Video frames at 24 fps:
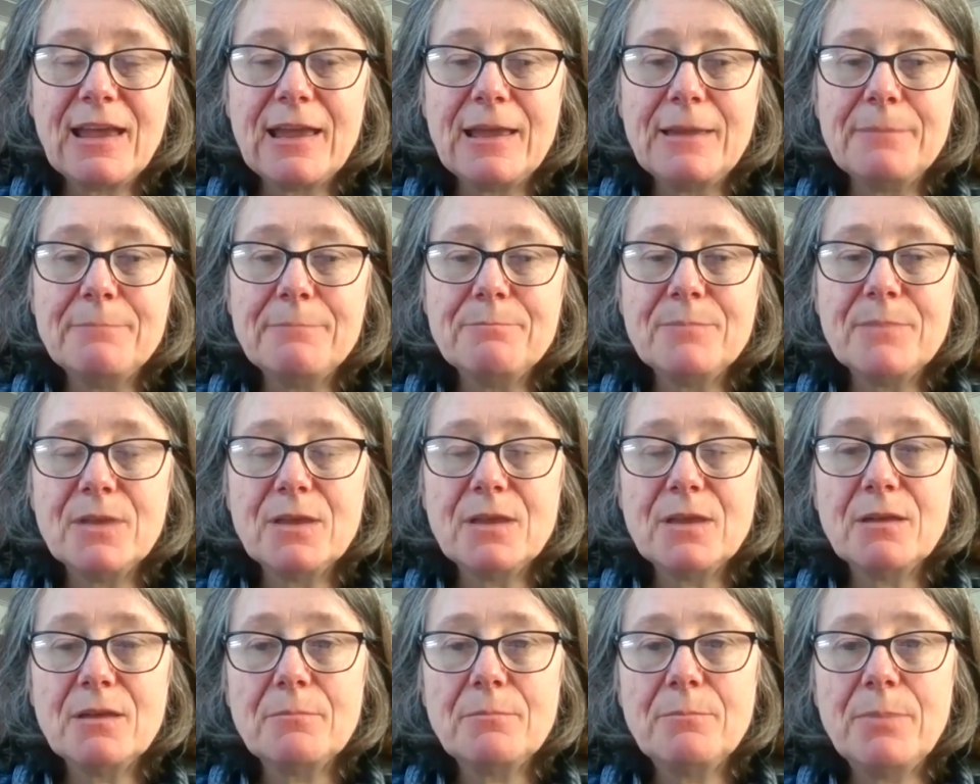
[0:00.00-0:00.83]
Um,
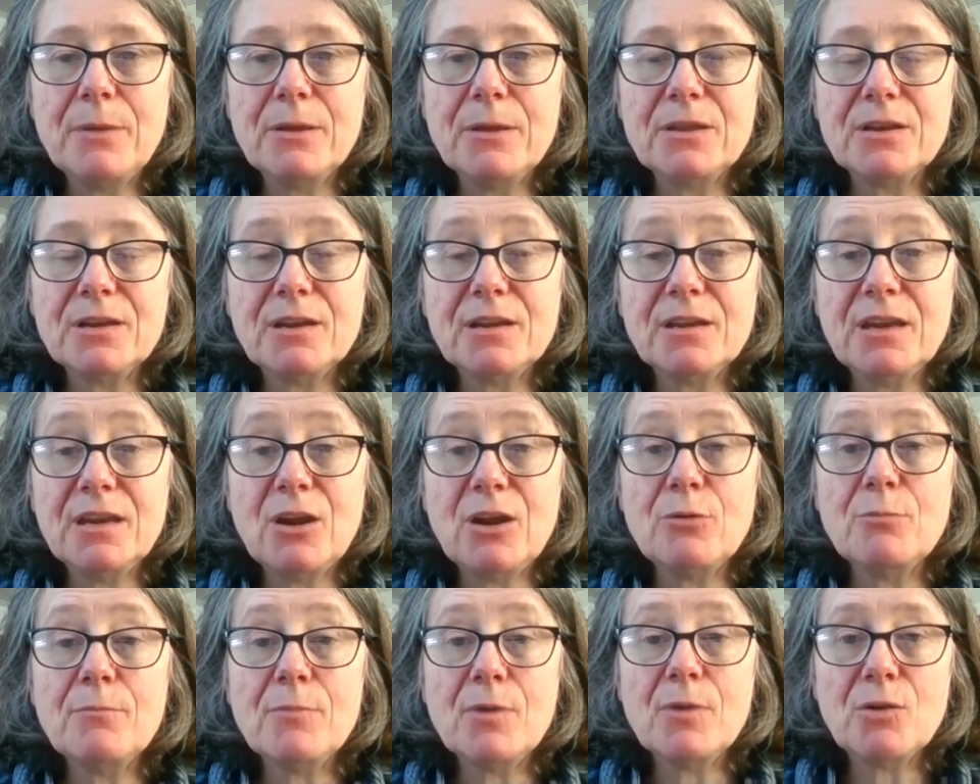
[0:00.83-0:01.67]
but you
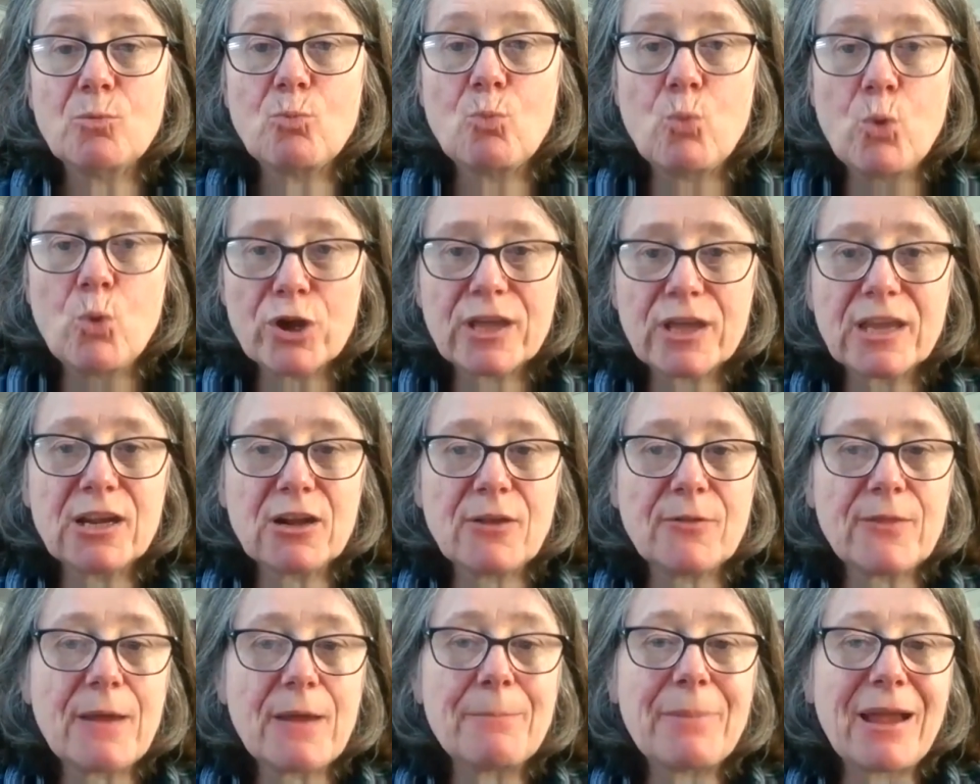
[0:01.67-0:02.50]
know
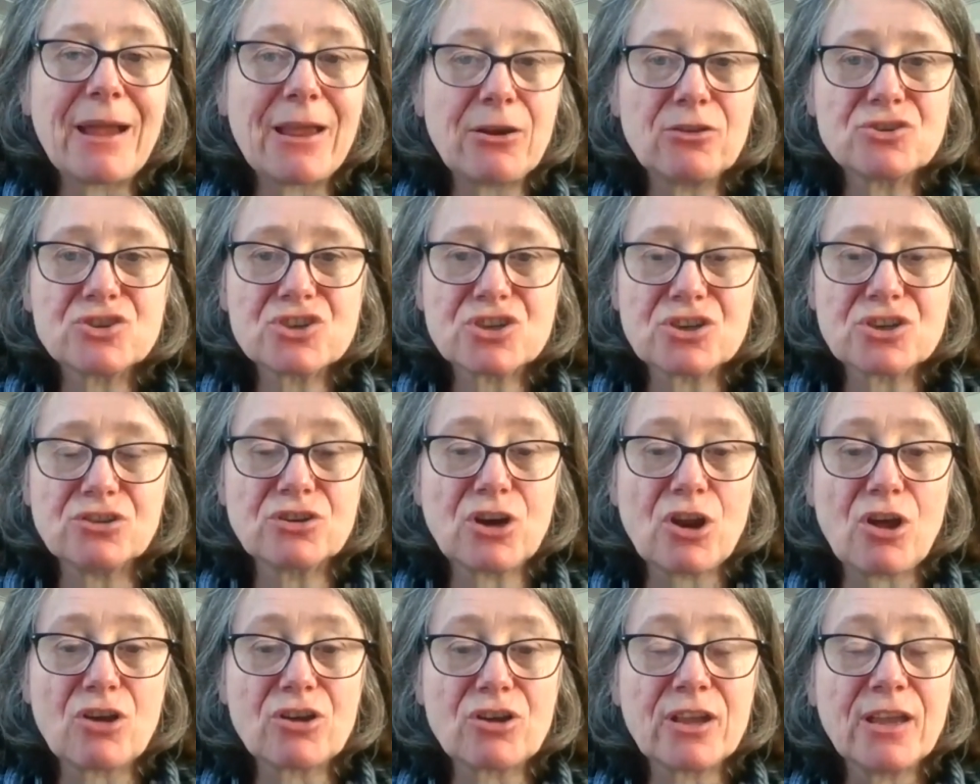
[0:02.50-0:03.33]
working on that
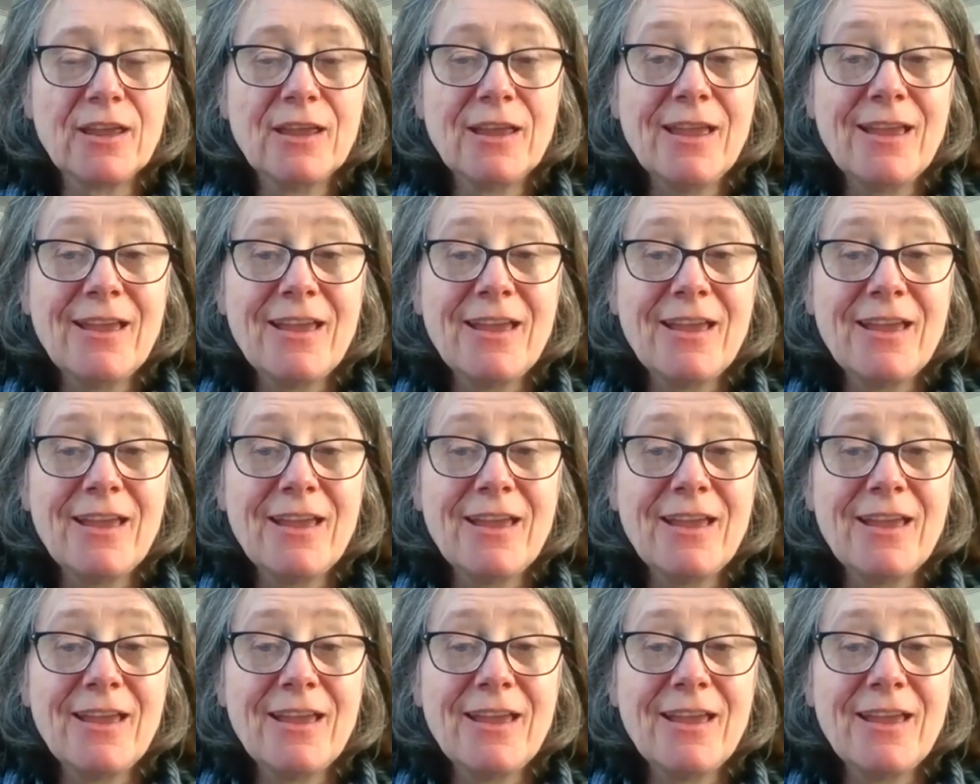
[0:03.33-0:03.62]
biological clock